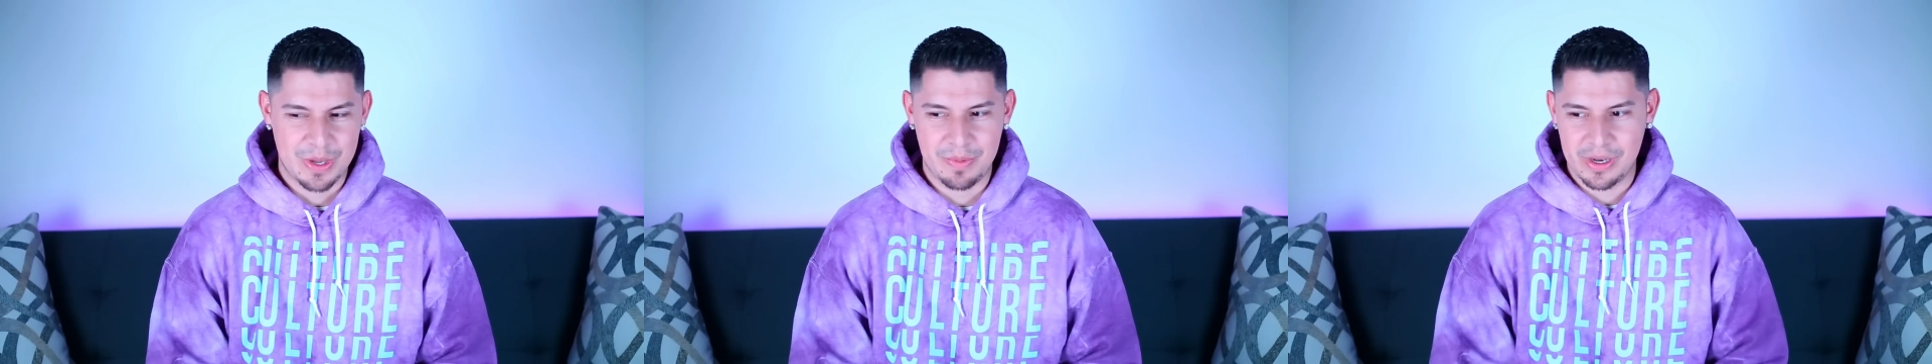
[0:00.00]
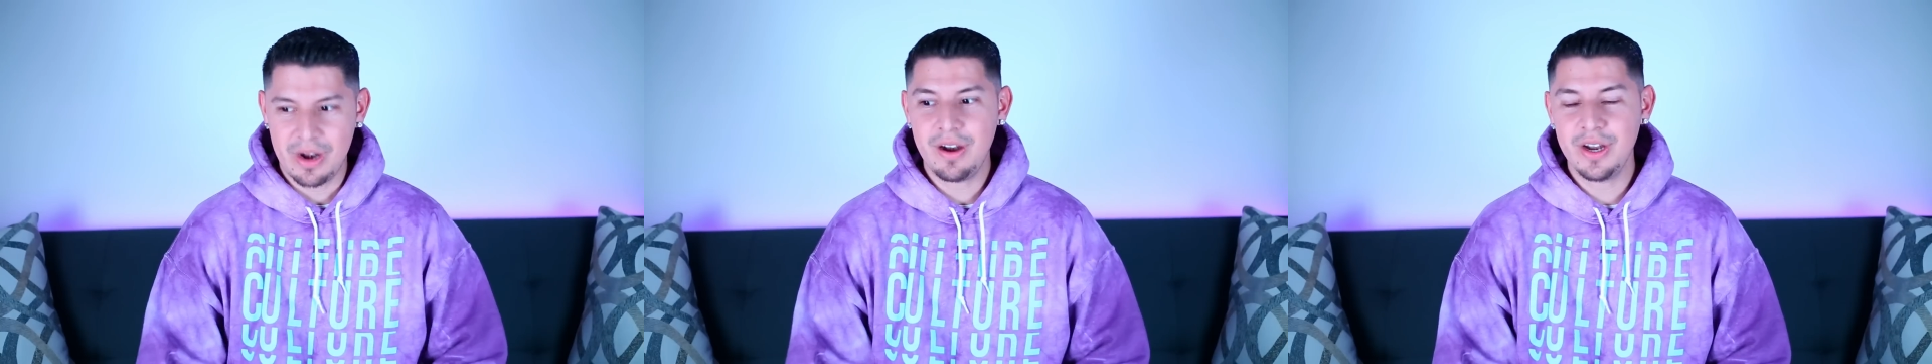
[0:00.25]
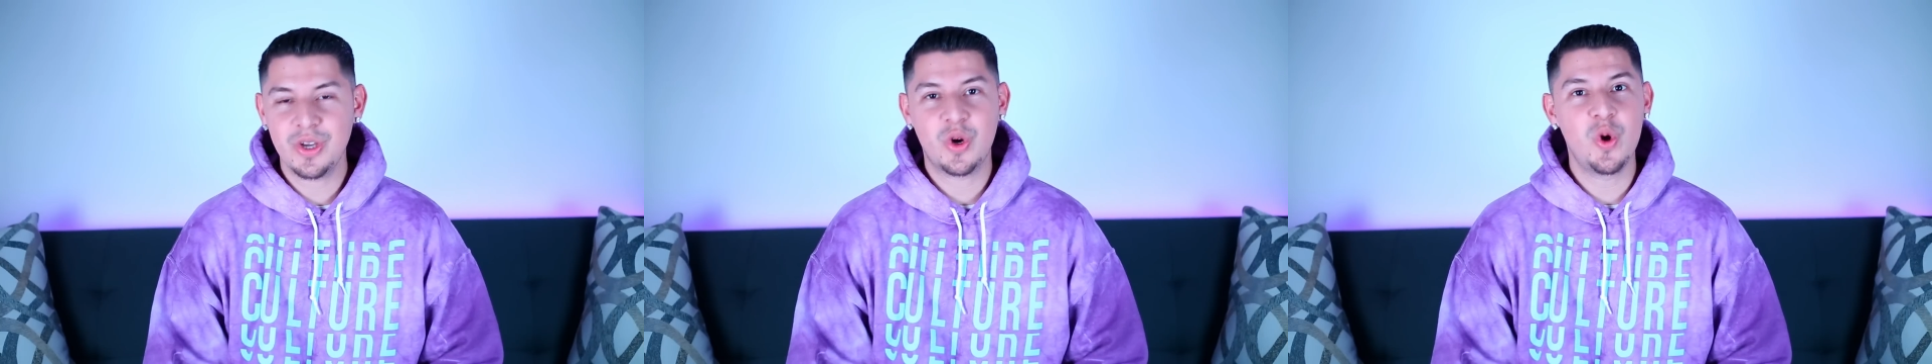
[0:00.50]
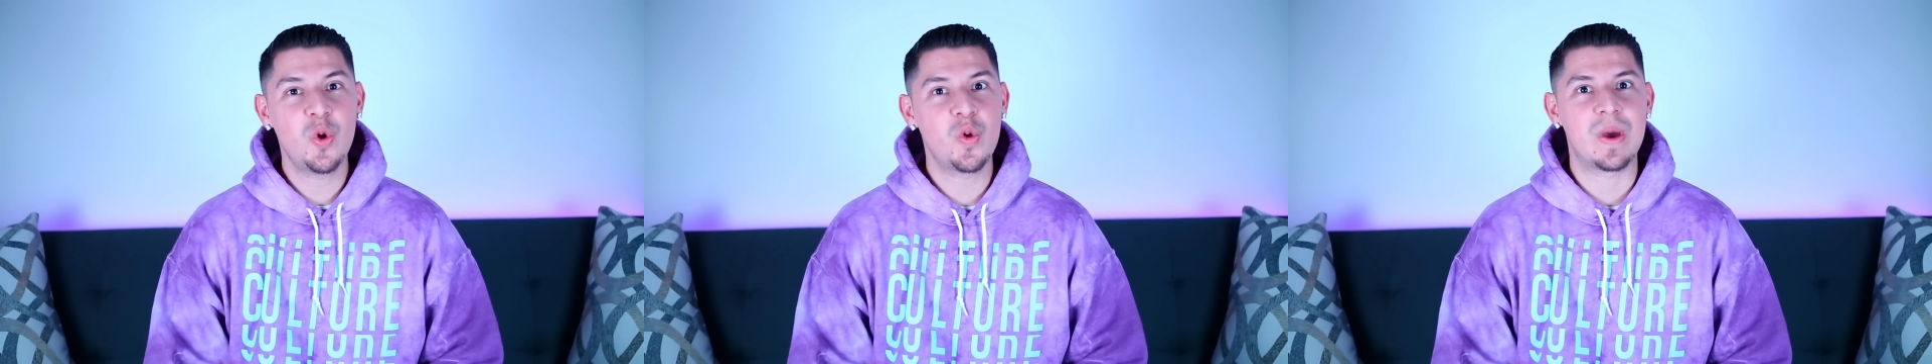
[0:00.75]
So I'm like, all right,
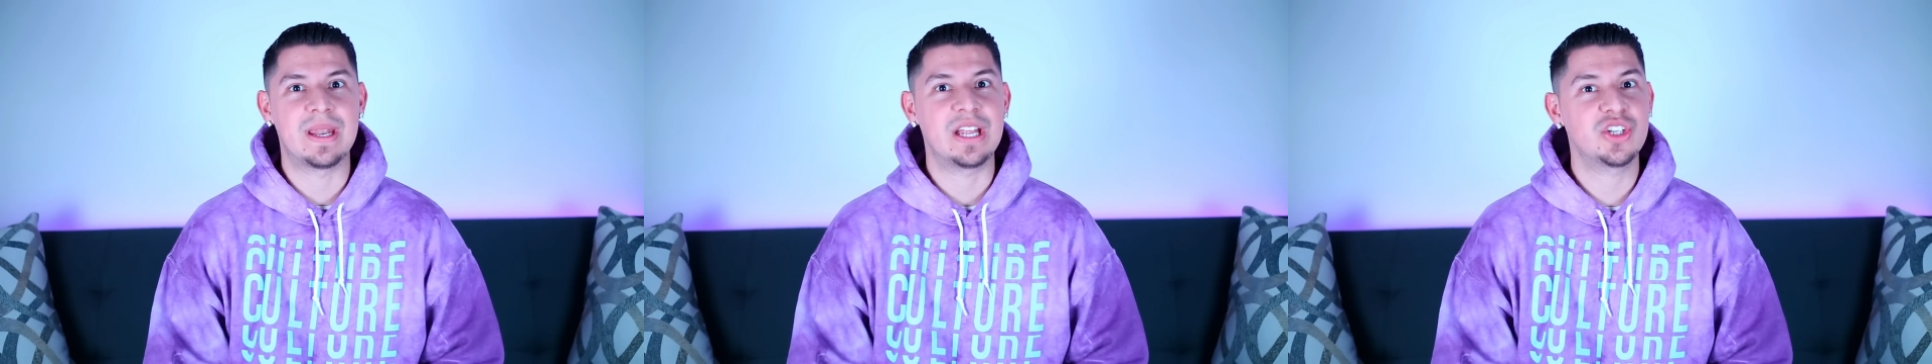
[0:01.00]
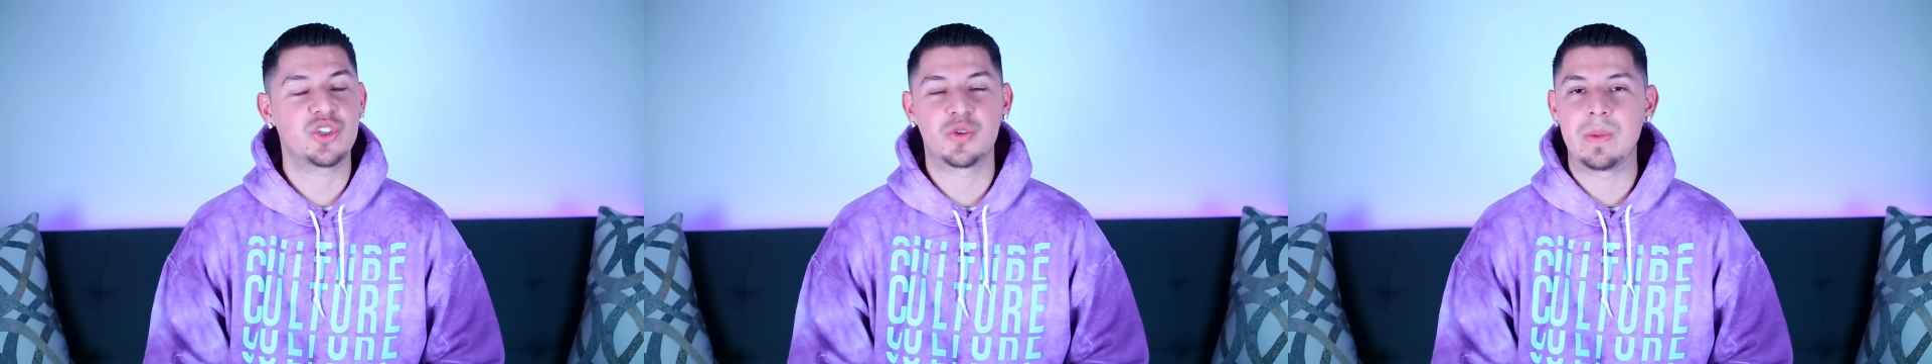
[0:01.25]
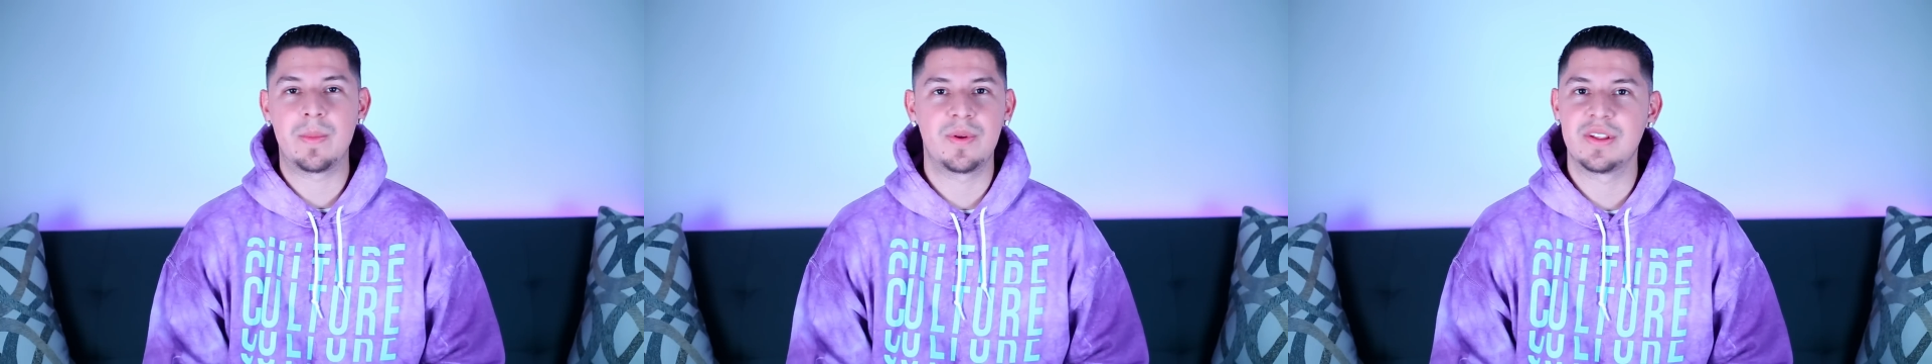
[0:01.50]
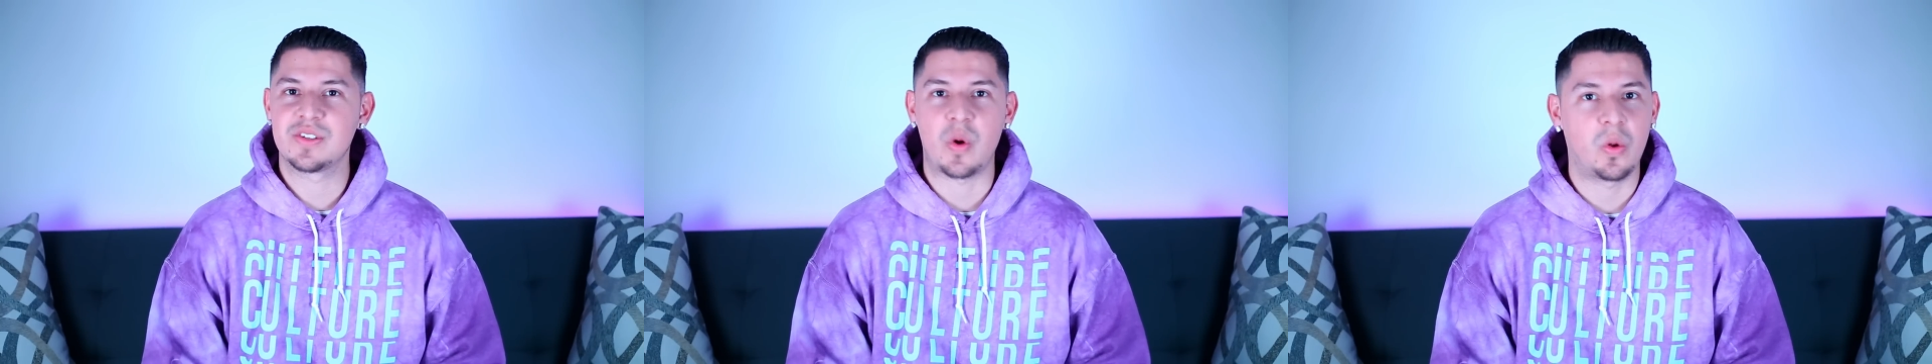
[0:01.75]
cool. And I just
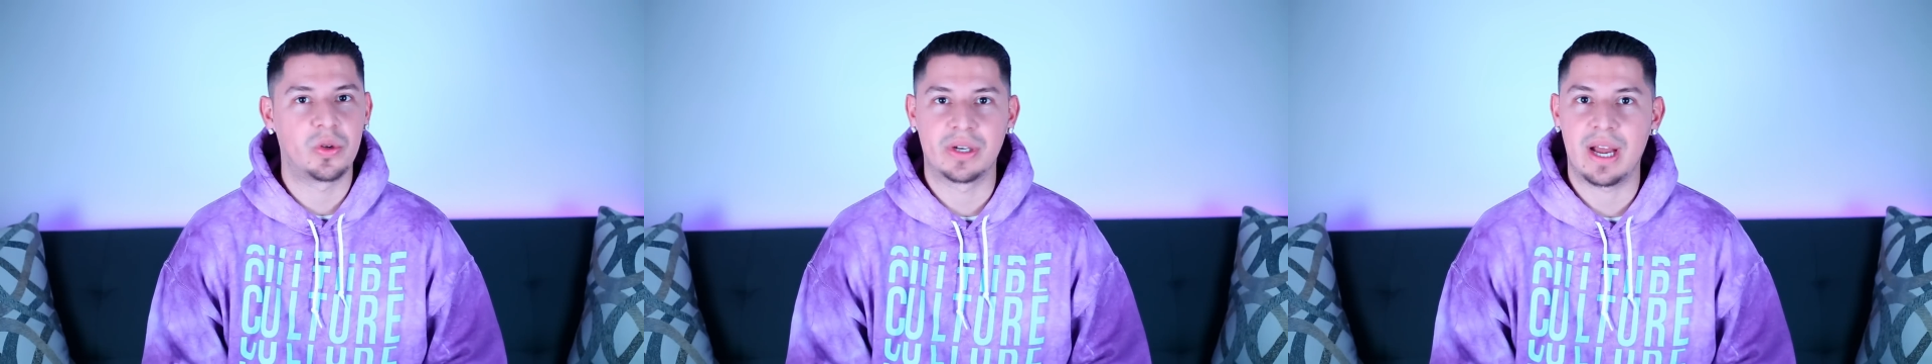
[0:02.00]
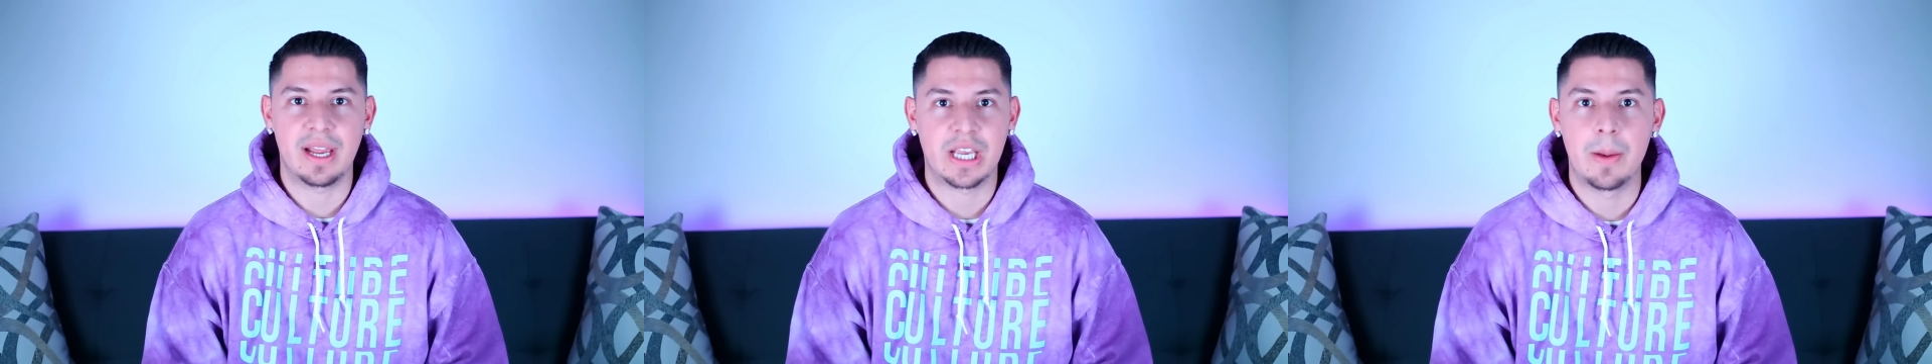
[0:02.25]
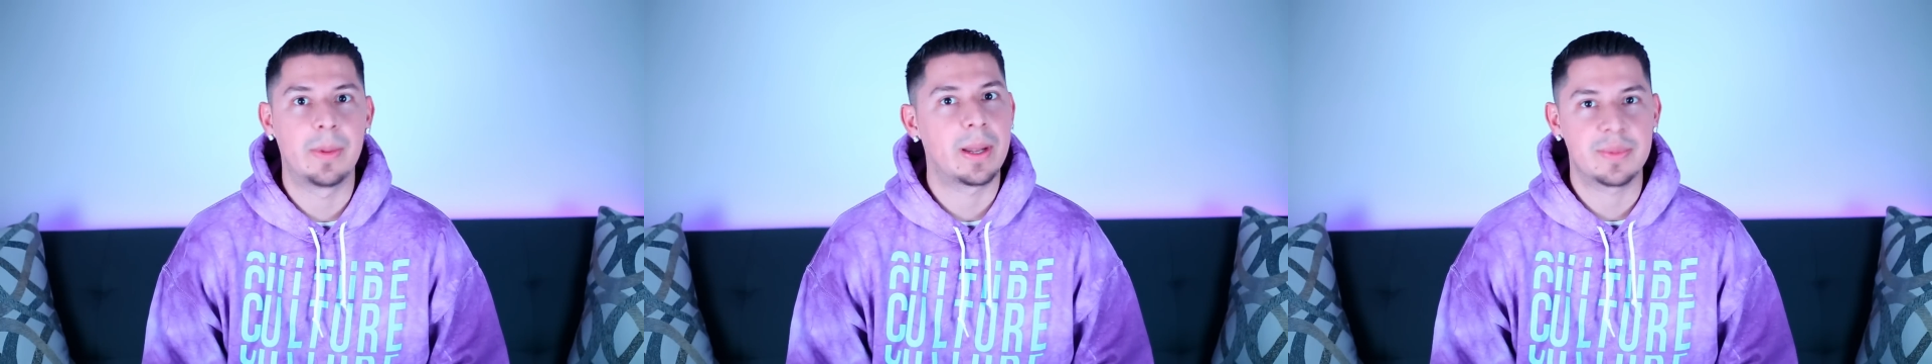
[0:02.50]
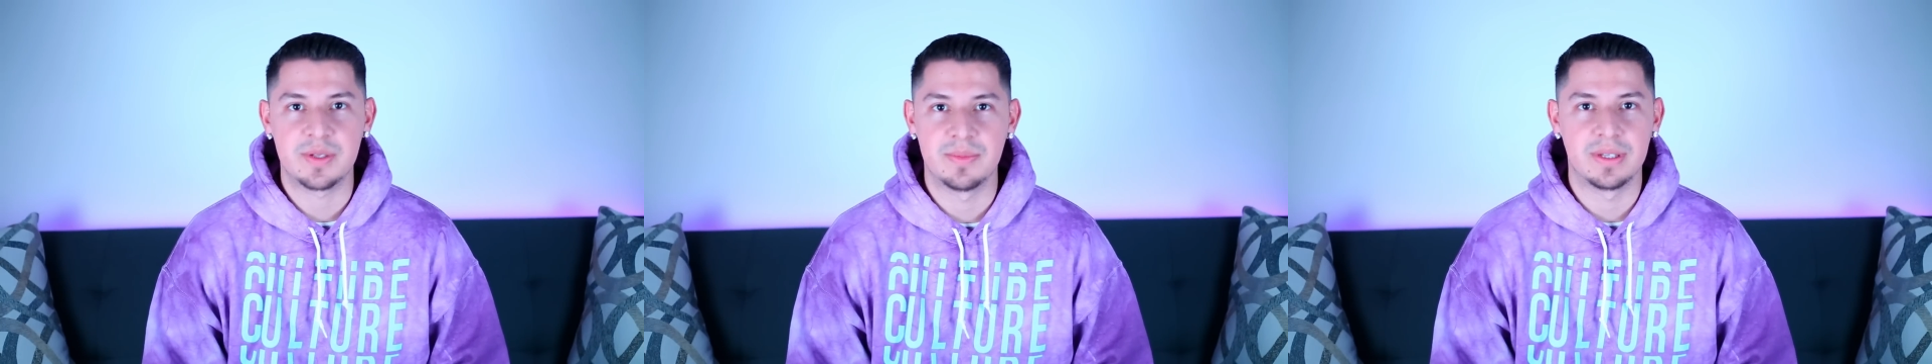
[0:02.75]
remember this older guy coming
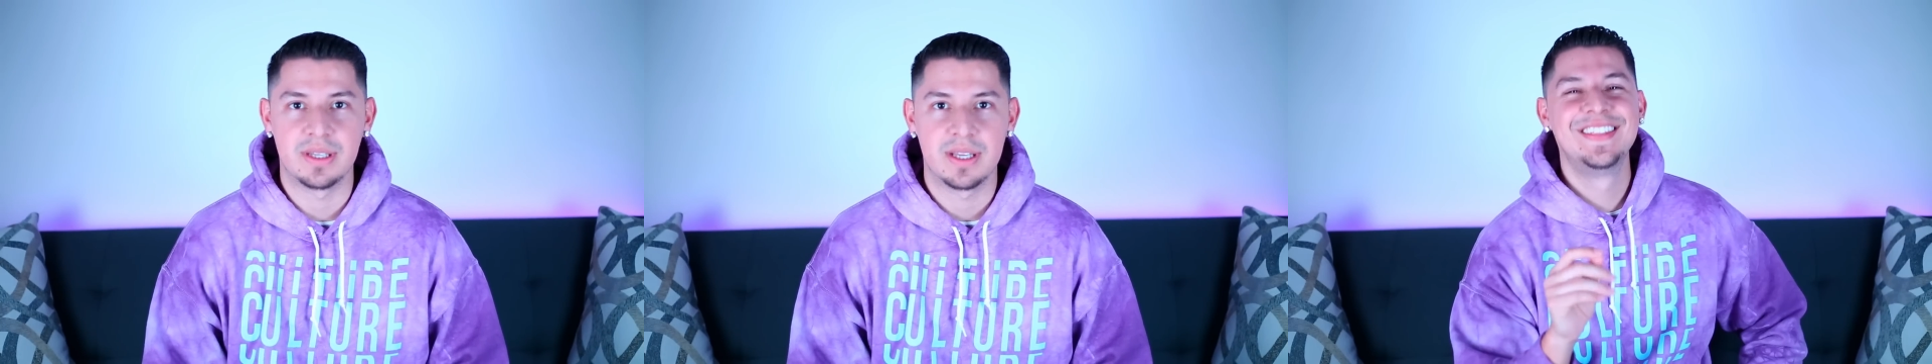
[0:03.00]
up to me.